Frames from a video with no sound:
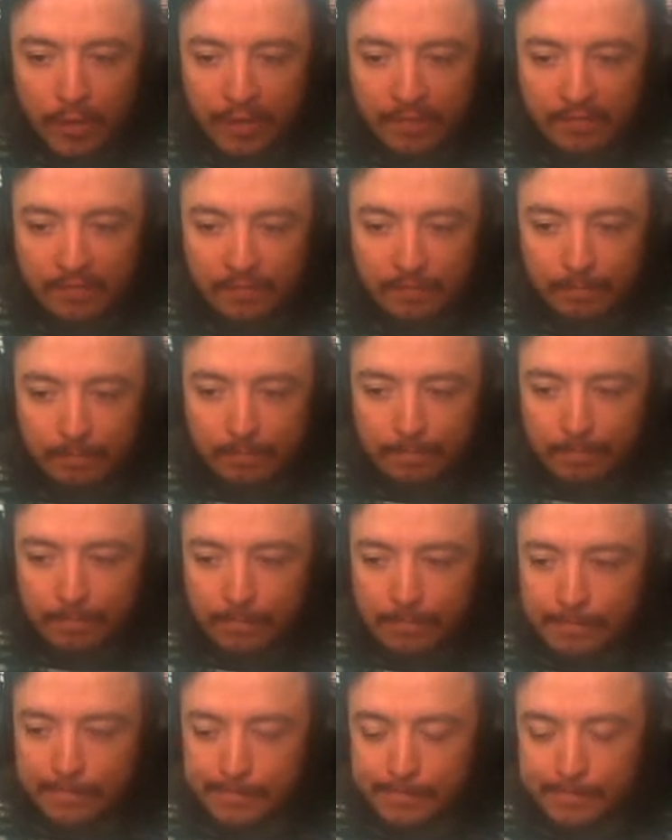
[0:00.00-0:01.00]
Who dis?
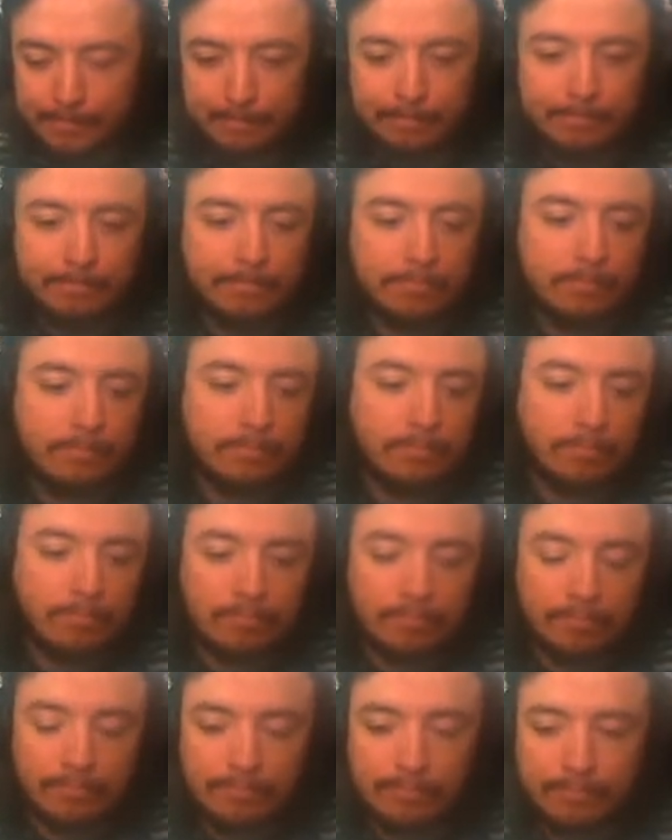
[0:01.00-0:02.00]
Things others
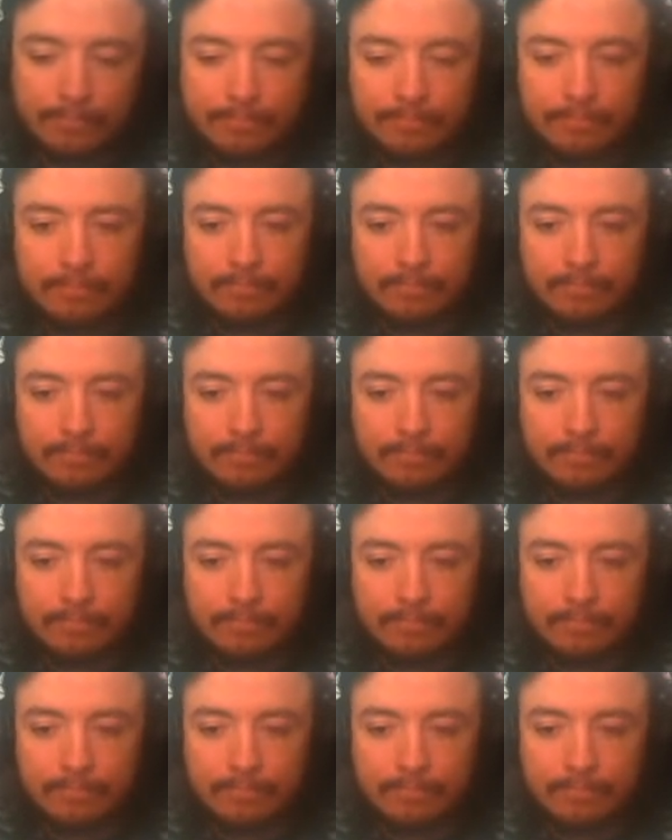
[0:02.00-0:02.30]
can't.